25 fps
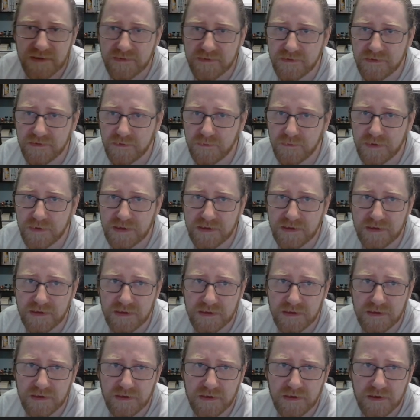
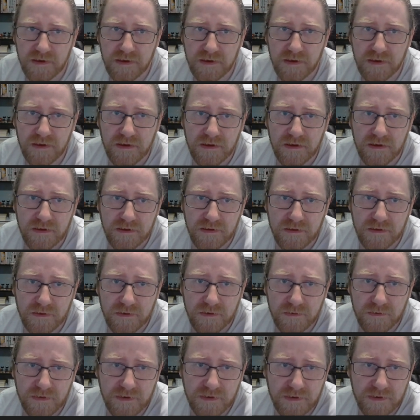wiki.
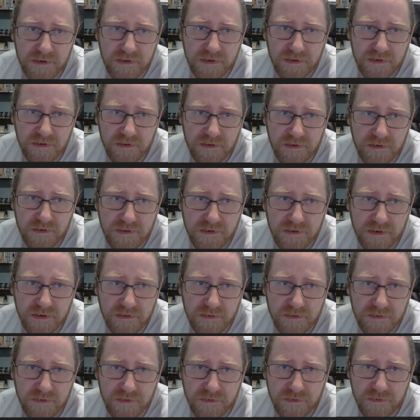Go here. Okay,
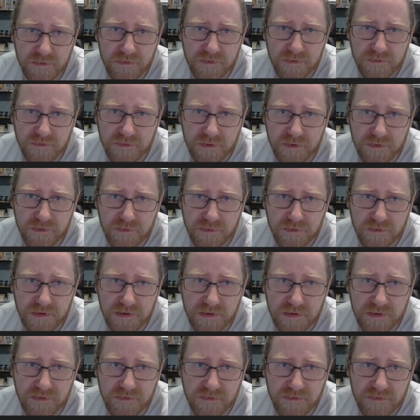Thunderstone
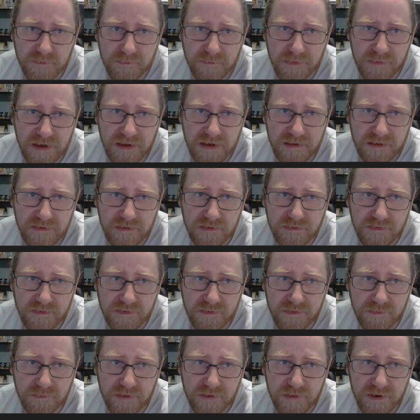is Magnet
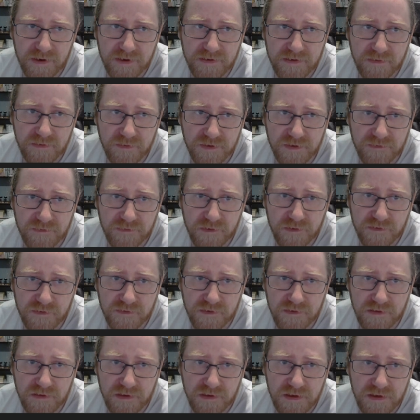combined with
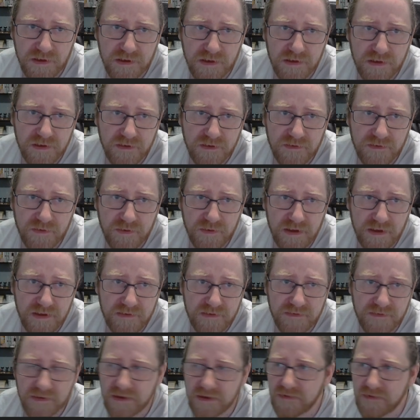Fossil, so yeah,
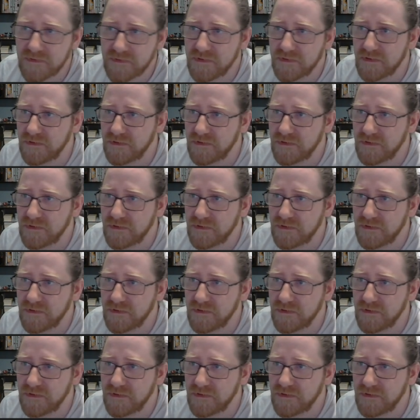it's the